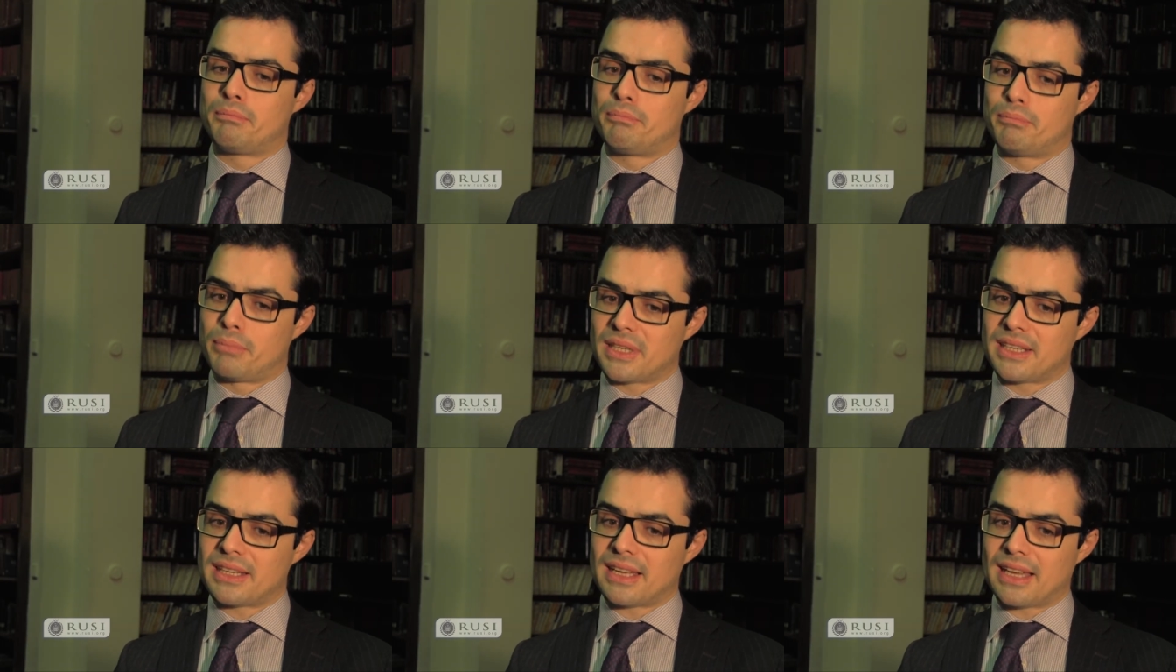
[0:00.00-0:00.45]

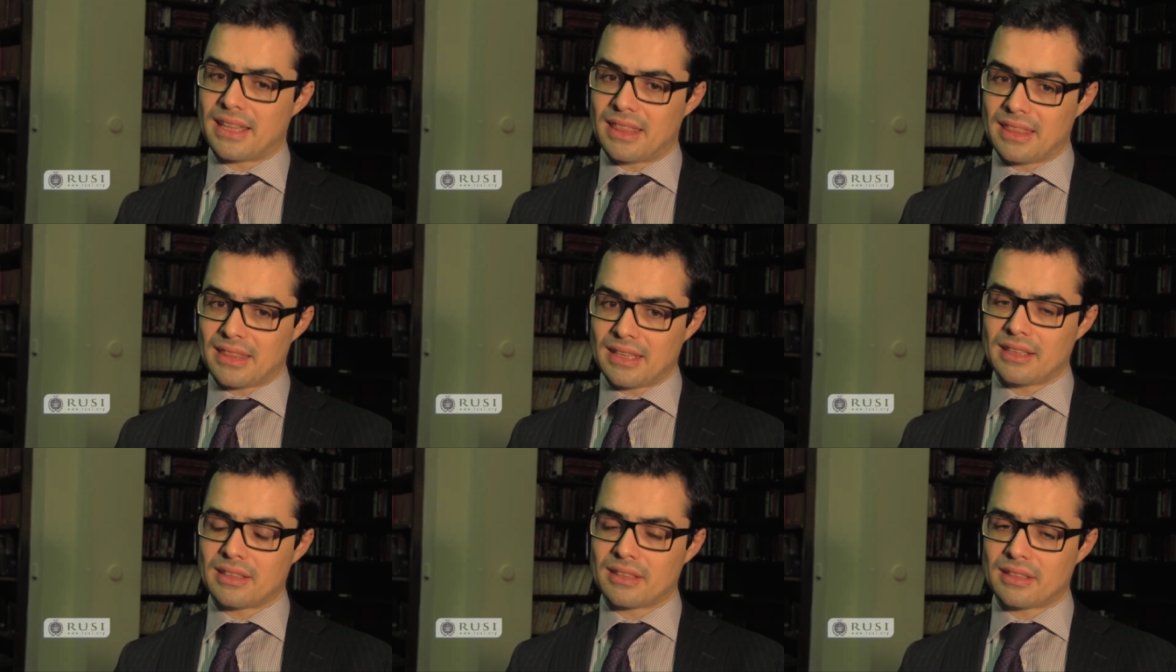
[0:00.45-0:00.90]
but I
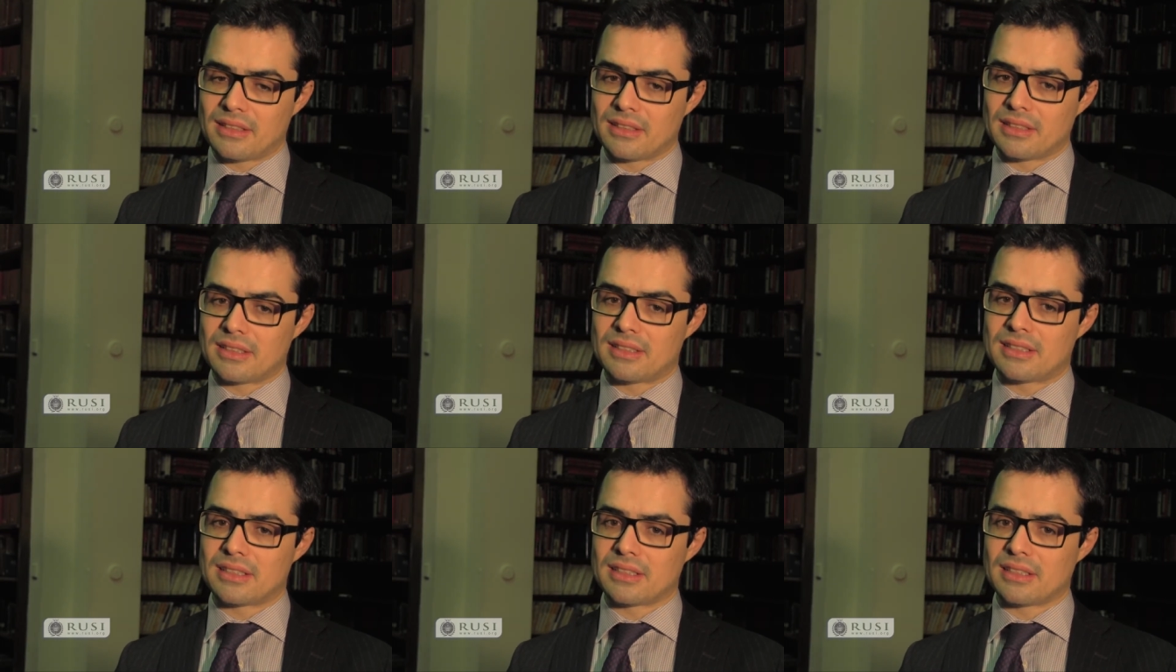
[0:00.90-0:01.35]
think
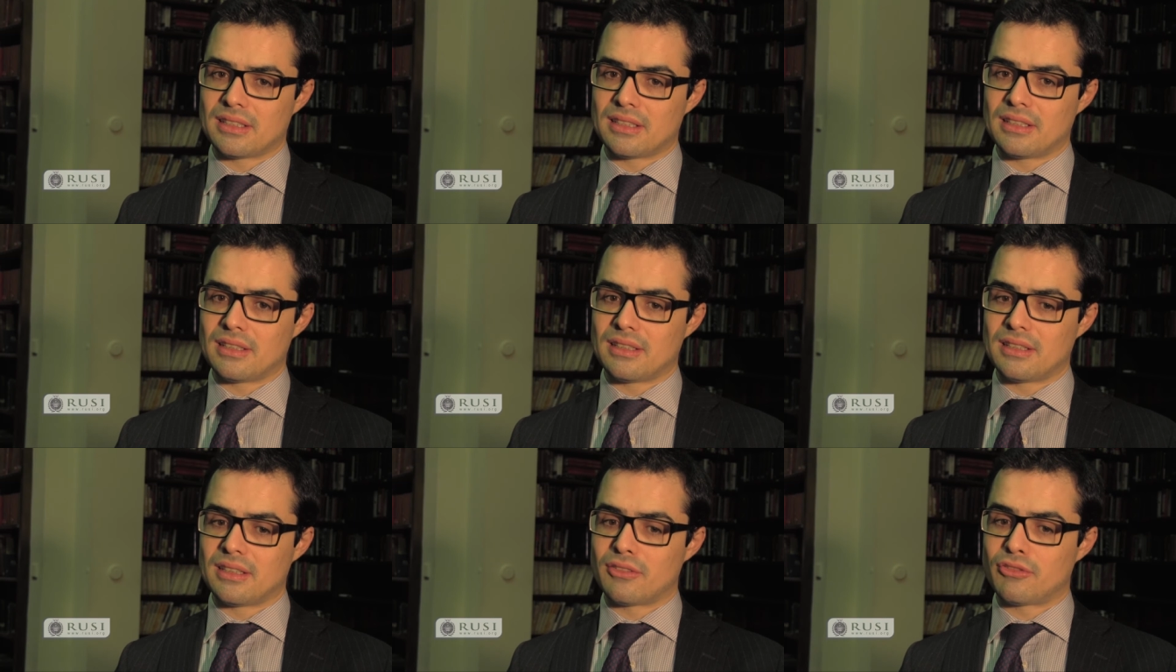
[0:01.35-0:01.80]
that
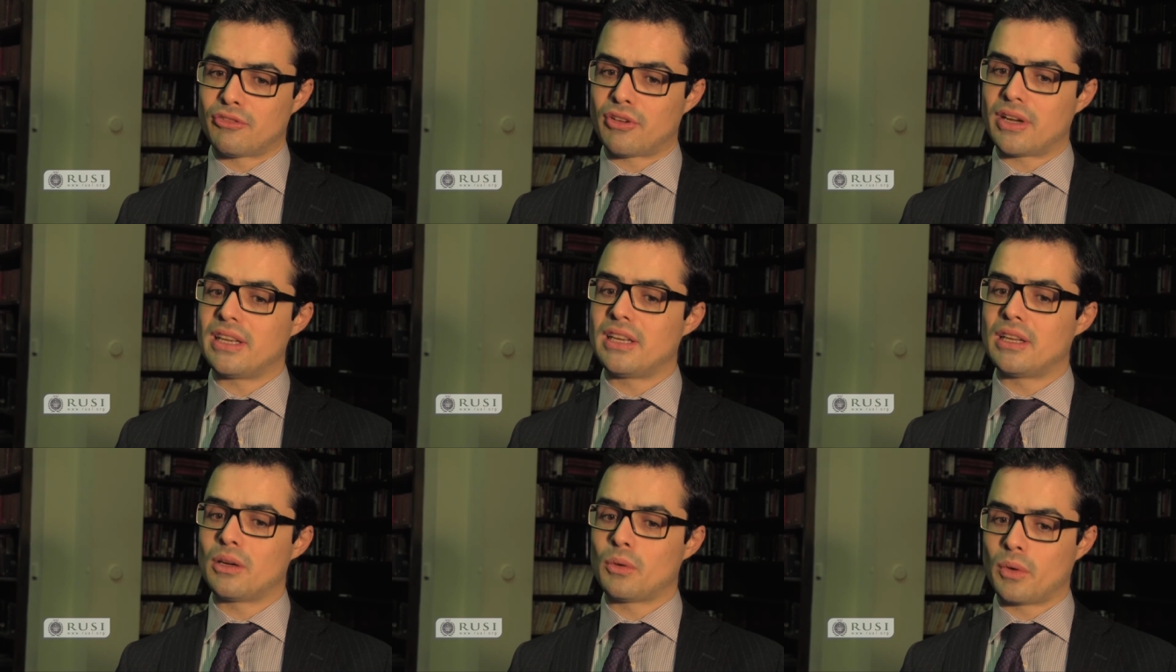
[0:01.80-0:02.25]
uh,
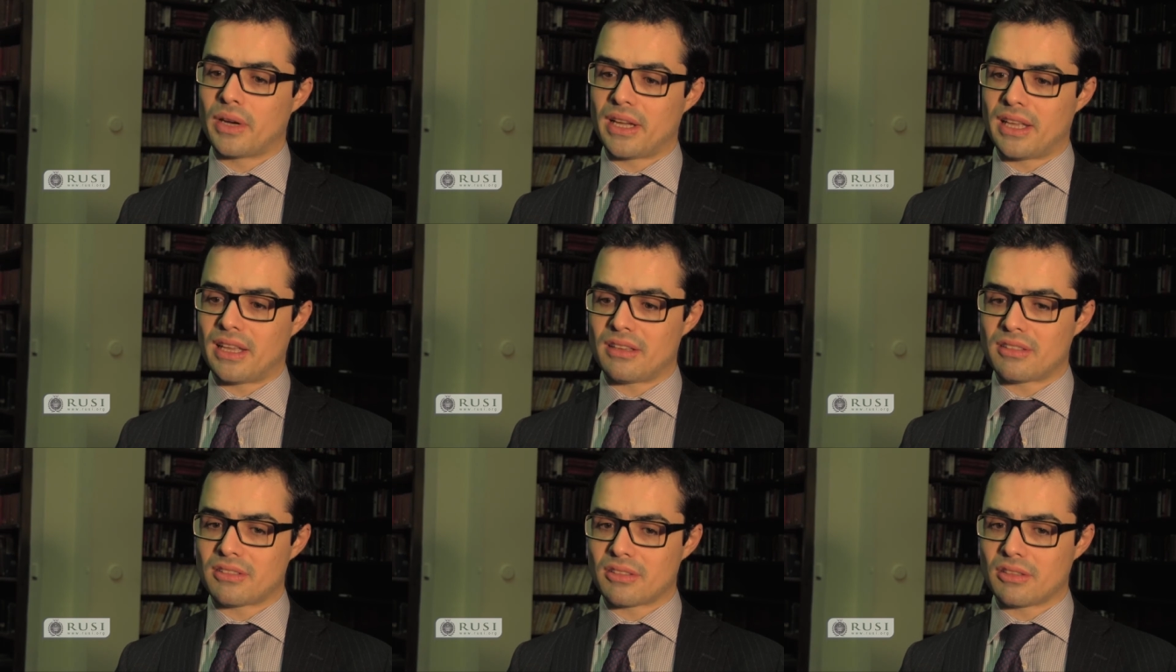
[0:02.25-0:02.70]
finding
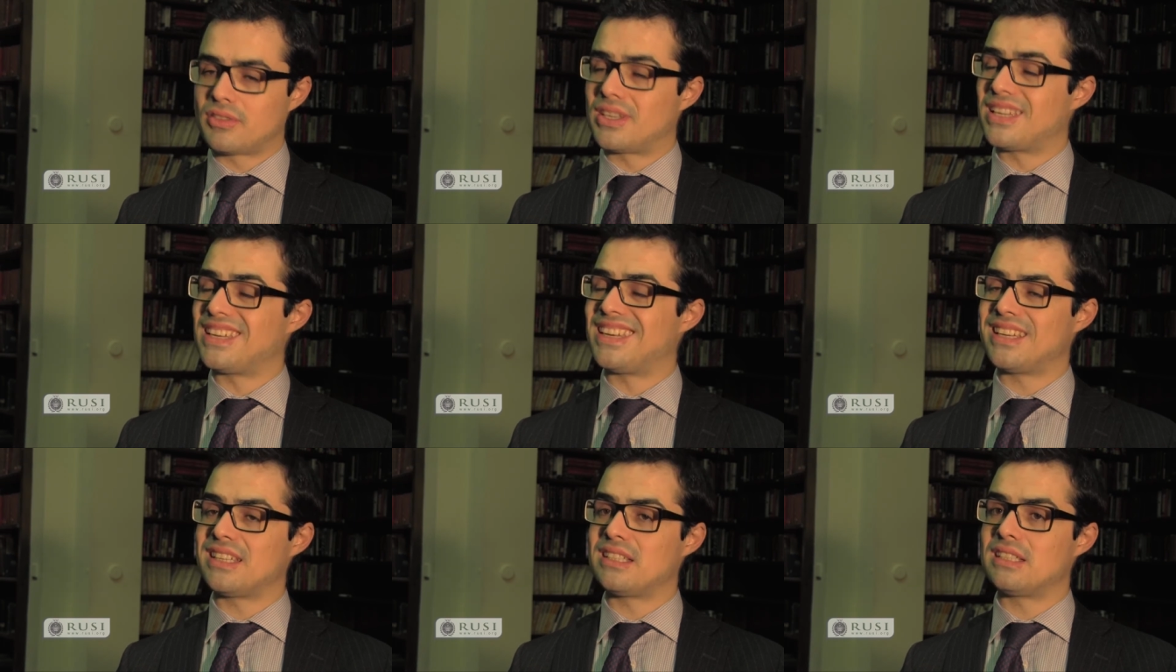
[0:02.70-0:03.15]
ways of
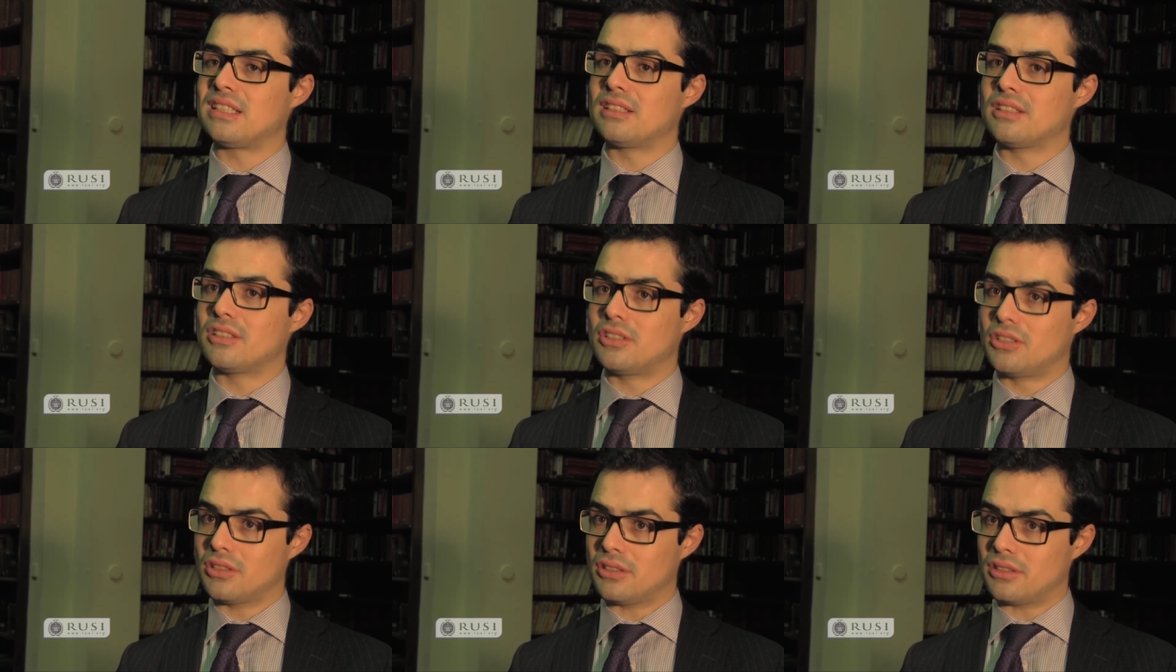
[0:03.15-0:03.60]
connecting
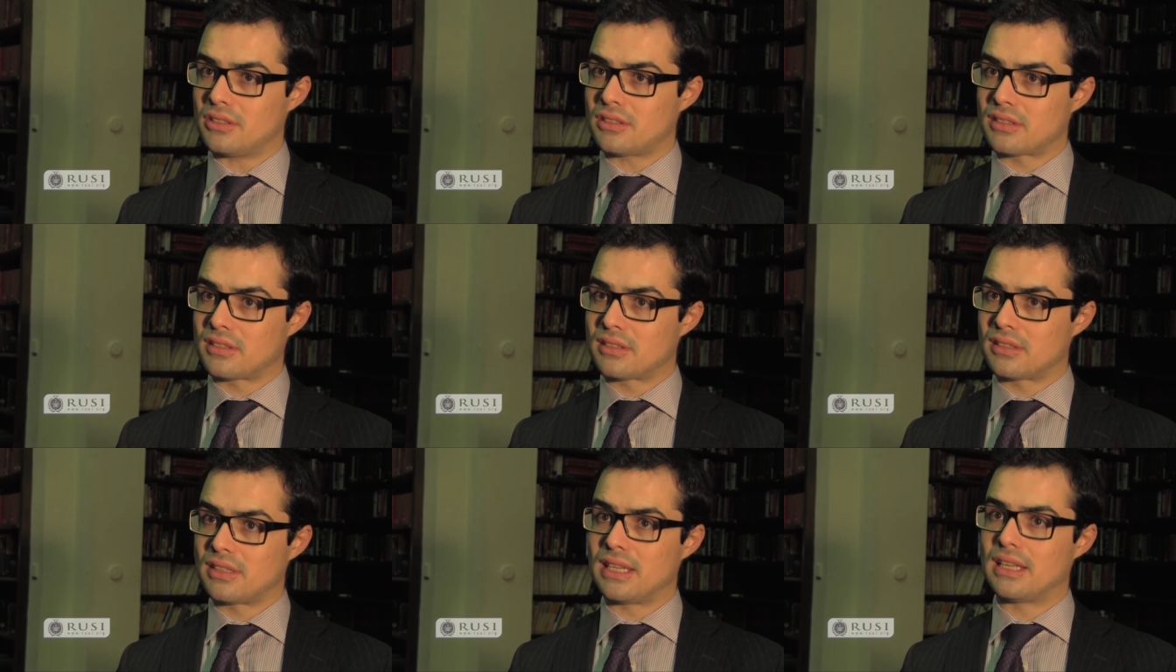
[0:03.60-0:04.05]
the dots